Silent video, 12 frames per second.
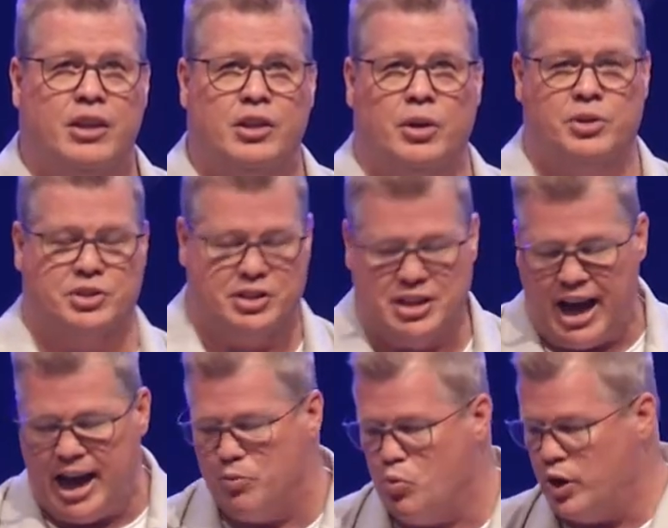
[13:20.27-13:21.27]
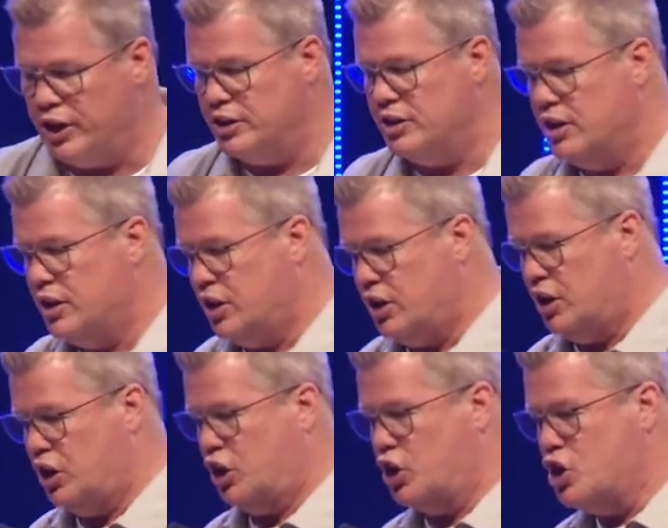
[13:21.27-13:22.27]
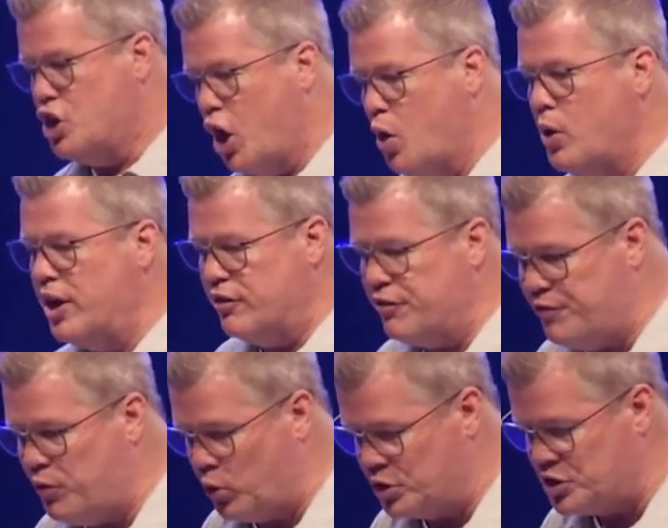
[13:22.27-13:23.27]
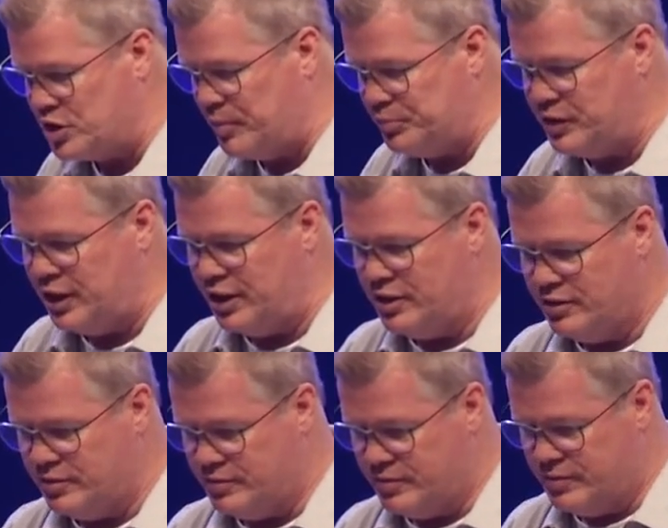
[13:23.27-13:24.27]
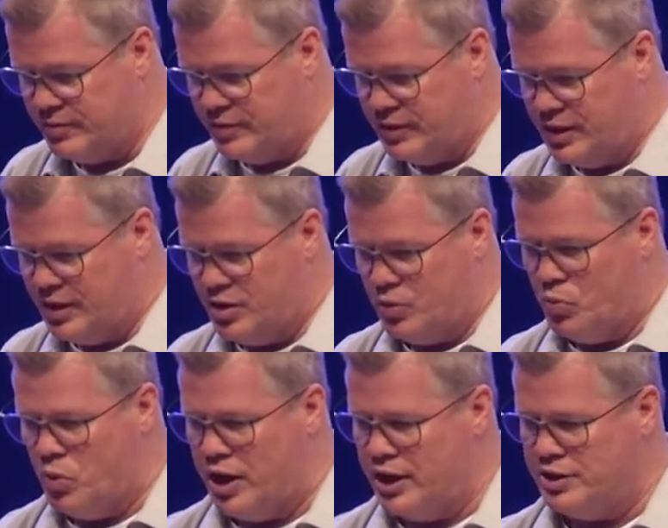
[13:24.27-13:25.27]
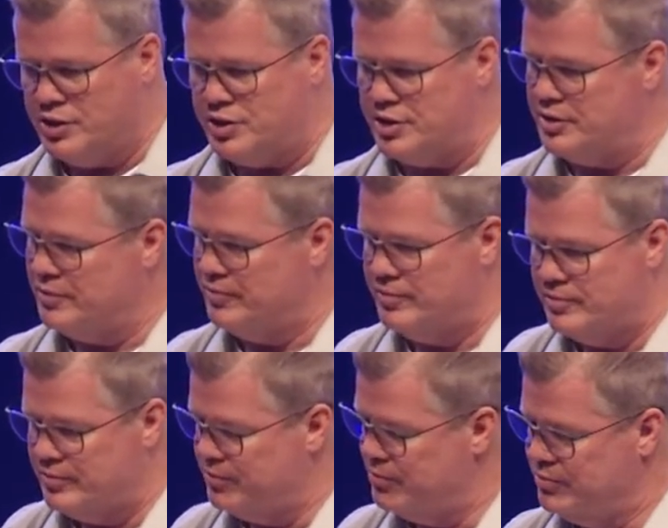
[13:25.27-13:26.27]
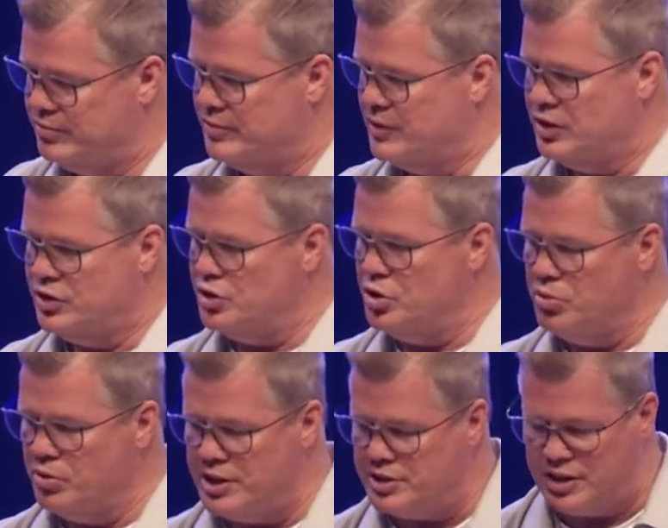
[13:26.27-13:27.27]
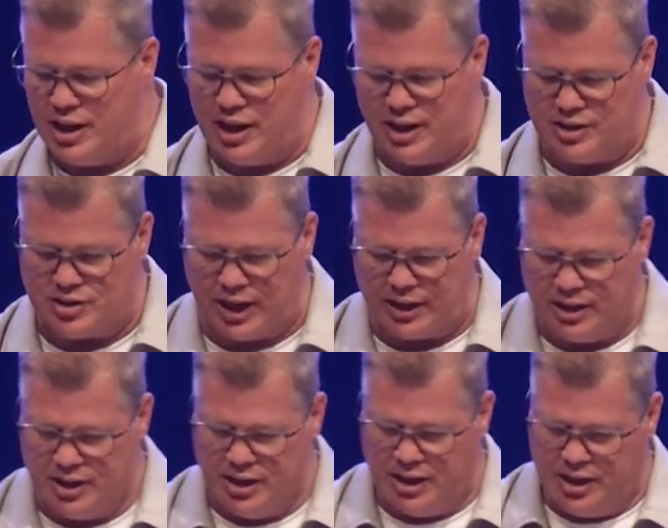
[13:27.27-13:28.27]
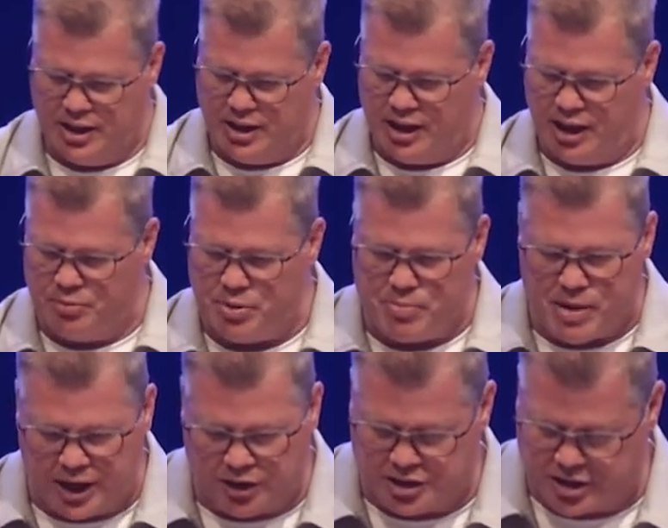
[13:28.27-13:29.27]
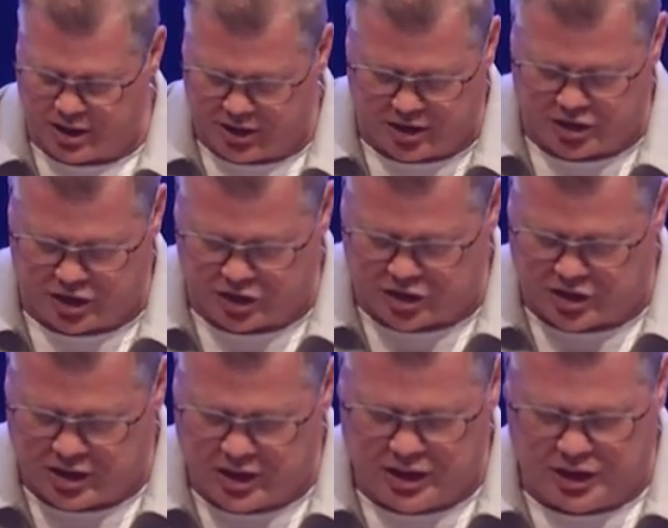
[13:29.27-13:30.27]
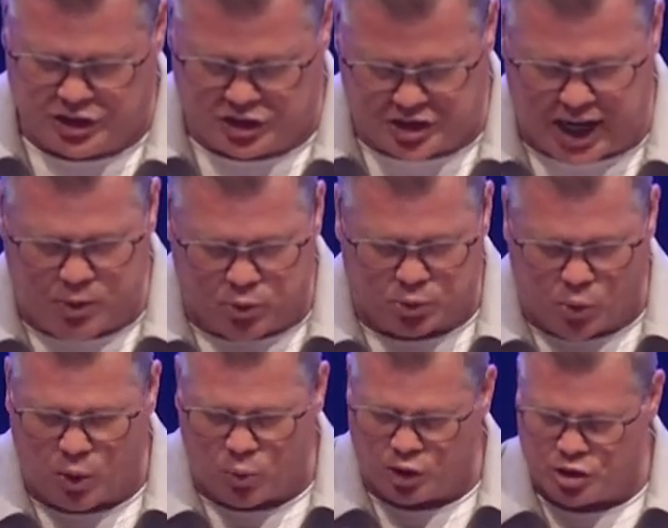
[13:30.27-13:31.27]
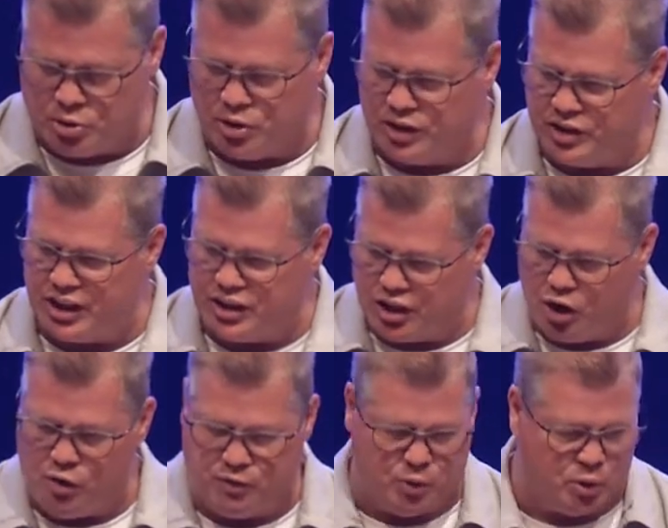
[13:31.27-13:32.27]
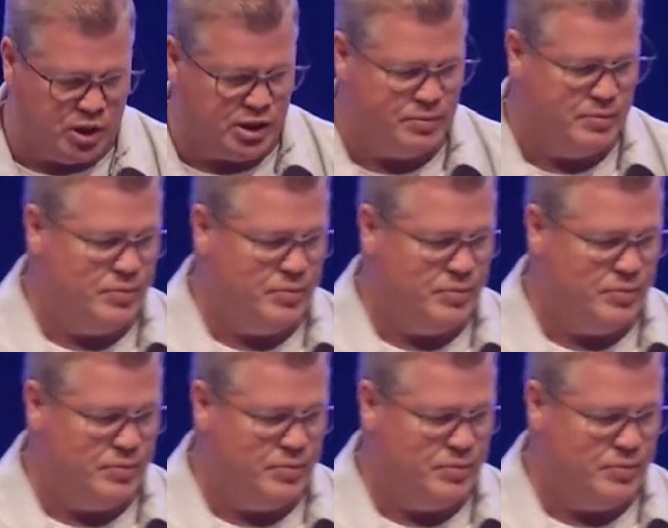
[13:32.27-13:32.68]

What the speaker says: There was a time when going for something was too risky, and it's like it'd be better to just stay with what we're doing than to go for it.